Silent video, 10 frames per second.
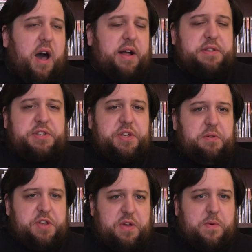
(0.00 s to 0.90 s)
got
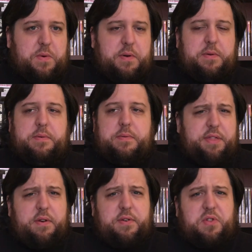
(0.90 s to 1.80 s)
to do.
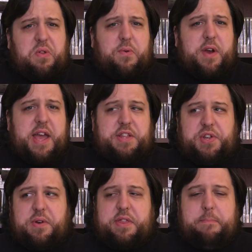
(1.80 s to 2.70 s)
Death or Glory
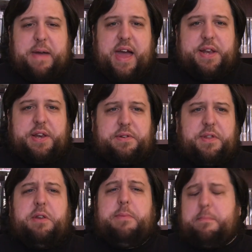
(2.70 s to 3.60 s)
took the band in a
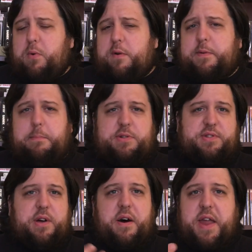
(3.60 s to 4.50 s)
little bit more of a
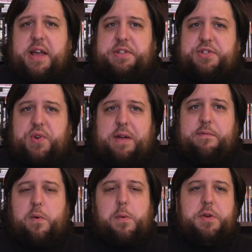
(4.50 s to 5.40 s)
melodic and
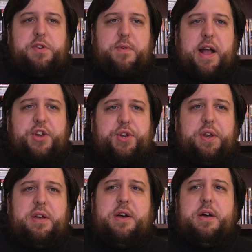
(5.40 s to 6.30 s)
straightforward
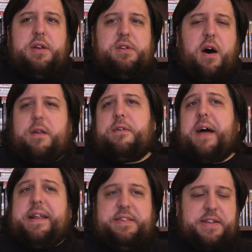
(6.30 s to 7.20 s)
direction, not all
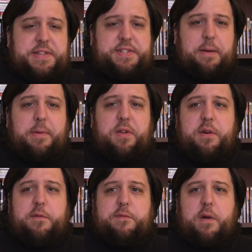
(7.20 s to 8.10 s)
that
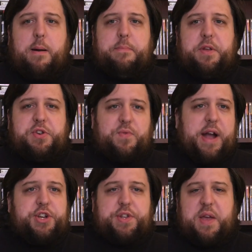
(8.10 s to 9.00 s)
dissimilar from the
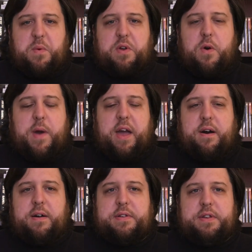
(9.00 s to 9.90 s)
direction they were going
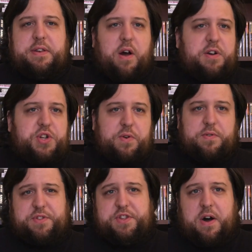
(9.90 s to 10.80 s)
on
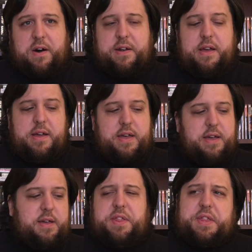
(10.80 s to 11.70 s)
Nocturnal Dawn,
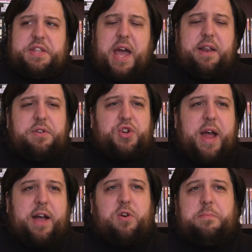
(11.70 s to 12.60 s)
with the title
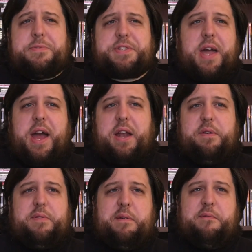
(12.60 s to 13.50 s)
track almost
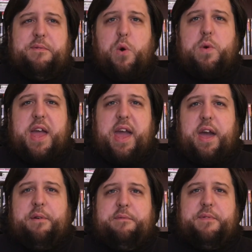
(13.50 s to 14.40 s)
kind of
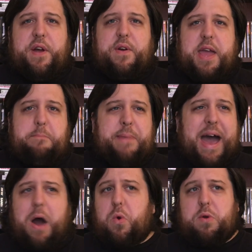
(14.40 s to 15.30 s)
evoking a very
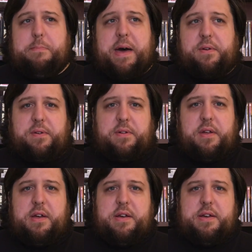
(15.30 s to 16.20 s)
power
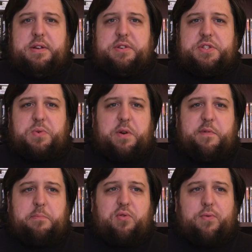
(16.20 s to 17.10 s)
metal sort
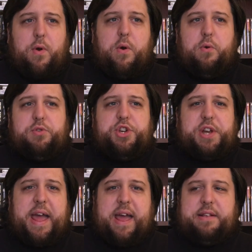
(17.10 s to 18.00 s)
of
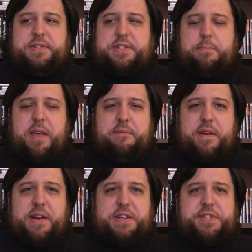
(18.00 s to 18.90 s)
approach and something
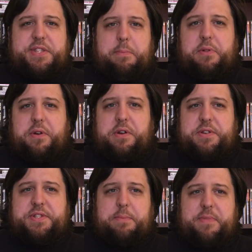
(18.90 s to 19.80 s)
very
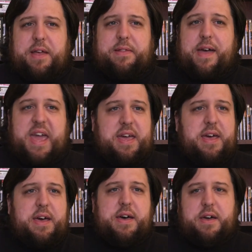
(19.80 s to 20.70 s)
similar to something like